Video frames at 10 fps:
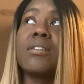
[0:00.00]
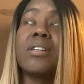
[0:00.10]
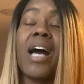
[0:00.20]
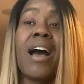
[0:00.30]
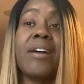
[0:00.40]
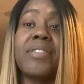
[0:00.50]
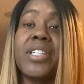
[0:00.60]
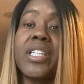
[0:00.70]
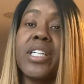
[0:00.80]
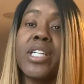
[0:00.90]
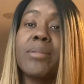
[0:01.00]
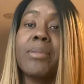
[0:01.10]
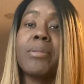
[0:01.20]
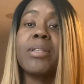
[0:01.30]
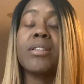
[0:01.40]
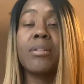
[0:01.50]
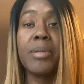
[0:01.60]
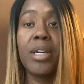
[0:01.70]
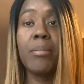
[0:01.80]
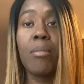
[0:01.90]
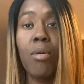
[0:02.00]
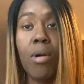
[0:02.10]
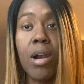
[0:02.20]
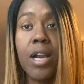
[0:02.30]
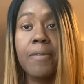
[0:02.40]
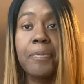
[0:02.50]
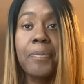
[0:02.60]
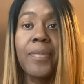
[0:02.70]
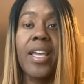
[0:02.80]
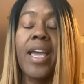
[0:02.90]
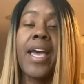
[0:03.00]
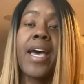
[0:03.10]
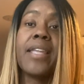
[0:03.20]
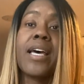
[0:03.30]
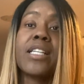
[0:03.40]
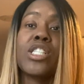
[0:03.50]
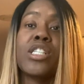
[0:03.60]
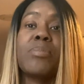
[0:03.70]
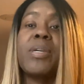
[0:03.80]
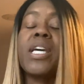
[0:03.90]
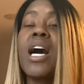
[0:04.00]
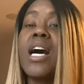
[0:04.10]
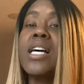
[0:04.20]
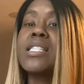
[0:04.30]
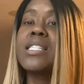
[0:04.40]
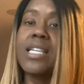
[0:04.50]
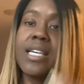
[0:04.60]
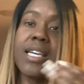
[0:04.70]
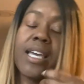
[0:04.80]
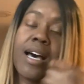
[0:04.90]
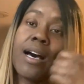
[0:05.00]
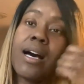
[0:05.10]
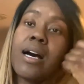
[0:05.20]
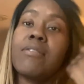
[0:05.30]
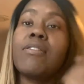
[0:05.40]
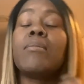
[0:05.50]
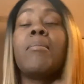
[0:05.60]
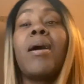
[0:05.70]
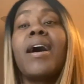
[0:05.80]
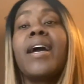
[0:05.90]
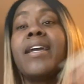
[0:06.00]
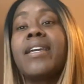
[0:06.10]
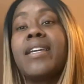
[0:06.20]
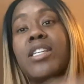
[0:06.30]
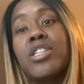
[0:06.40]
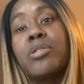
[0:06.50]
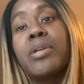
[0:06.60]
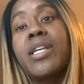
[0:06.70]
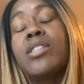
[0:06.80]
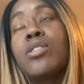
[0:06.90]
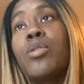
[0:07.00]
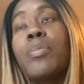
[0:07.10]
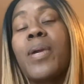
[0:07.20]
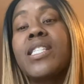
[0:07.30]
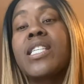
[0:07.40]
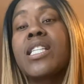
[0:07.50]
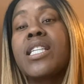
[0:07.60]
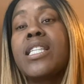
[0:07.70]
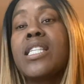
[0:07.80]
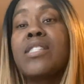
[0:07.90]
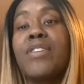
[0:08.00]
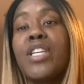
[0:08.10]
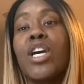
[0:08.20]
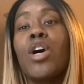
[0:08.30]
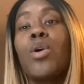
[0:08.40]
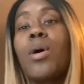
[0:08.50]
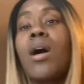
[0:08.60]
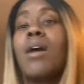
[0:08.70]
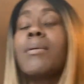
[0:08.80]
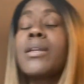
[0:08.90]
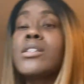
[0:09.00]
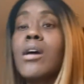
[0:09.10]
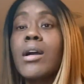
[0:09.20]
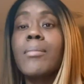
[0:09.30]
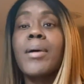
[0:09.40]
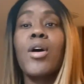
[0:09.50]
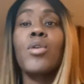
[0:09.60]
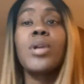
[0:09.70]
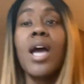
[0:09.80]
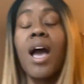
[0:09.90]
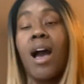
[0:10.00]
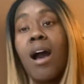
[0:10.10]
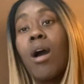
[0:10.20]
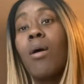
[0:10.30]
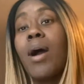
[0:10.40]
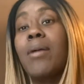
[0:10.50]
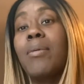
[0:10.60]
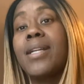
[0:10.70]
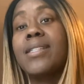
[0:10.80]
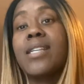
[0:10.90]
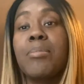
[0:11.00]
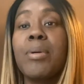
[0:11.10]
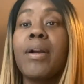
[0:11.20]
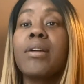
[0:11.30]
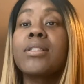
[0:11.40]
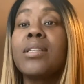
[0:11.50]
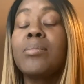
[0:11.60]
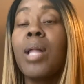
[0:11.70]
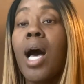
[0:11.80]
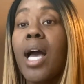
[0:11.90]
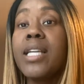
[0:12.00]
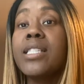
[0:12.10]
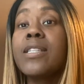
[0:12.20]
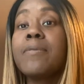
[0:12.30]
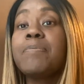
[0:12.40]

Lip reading: half a year, maybe a little bit more. And that's just because of my injury. So basically this video, I'm going to talk about how I went temporarily blind